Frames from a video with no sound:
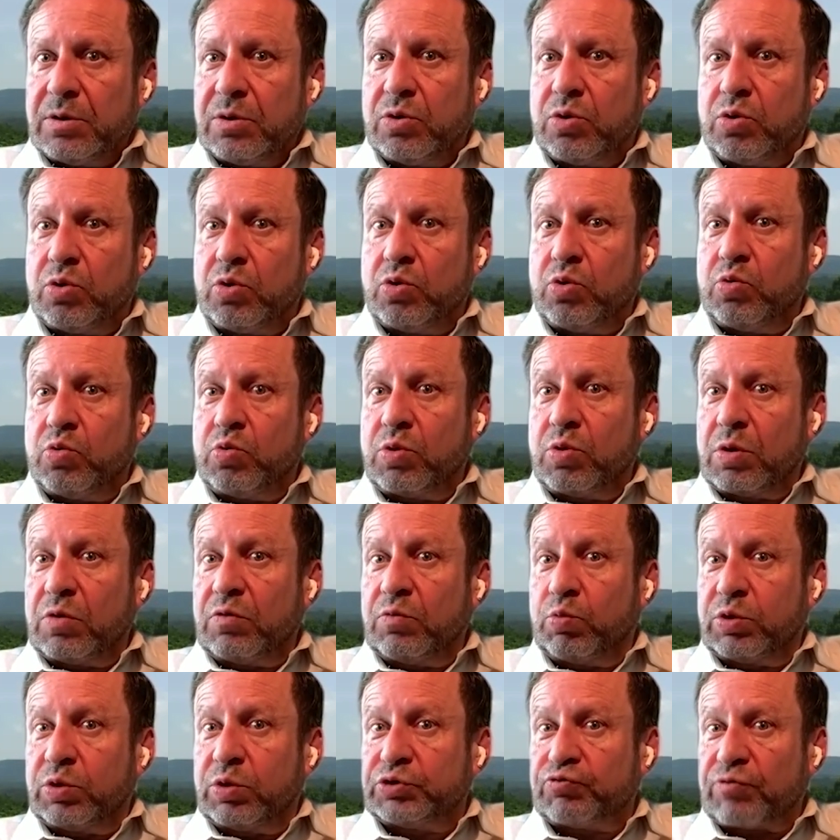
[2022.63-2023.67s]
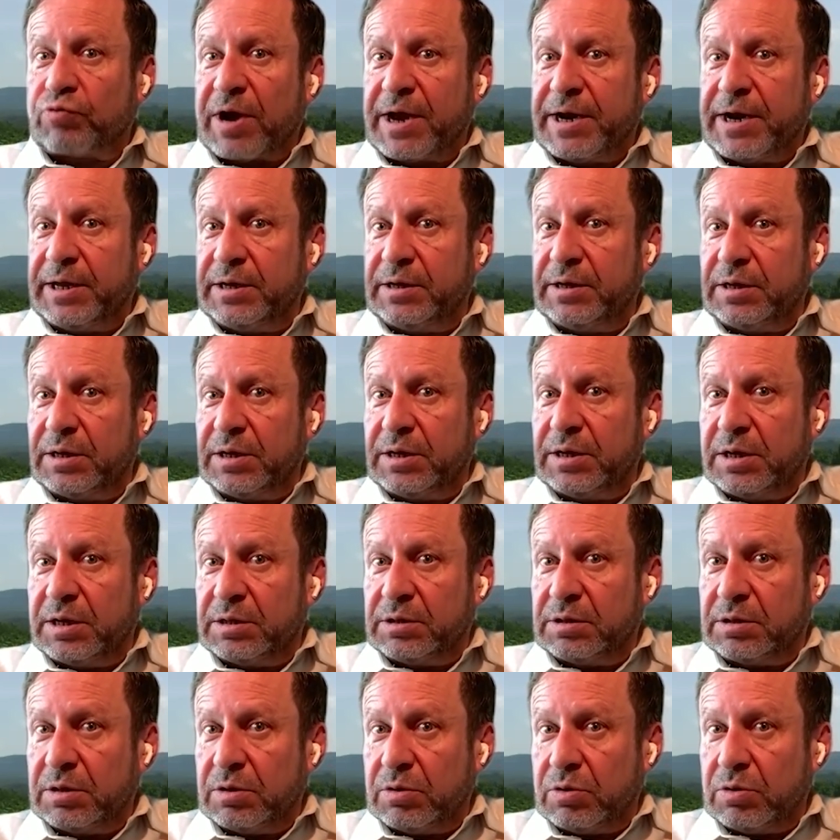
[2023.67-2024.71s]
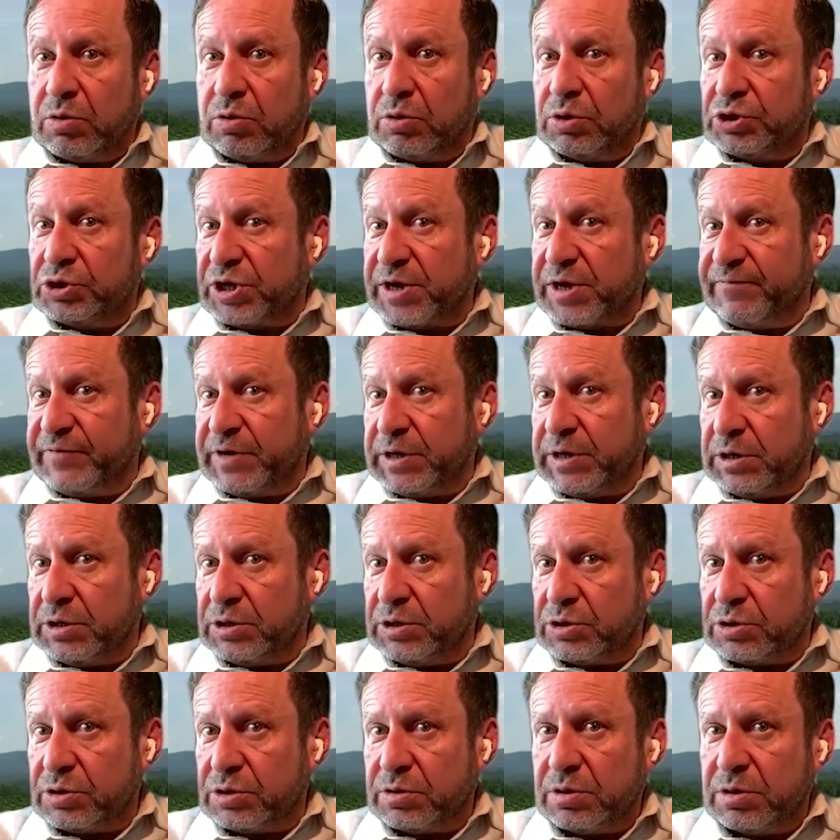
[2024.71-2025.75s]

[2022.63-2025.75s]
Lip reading: who was writing in the early 70s